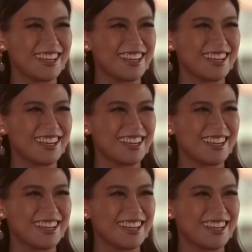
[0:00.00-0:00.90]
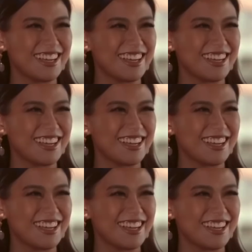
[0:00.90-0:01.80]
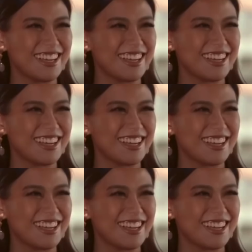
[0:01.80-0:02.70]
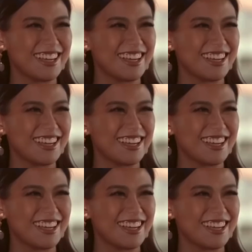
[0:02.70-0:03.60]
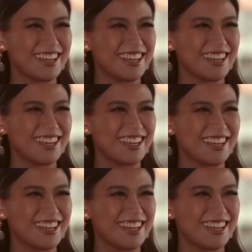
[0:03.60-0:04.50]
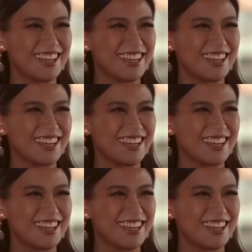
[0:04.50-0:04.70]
The person shown says nothing.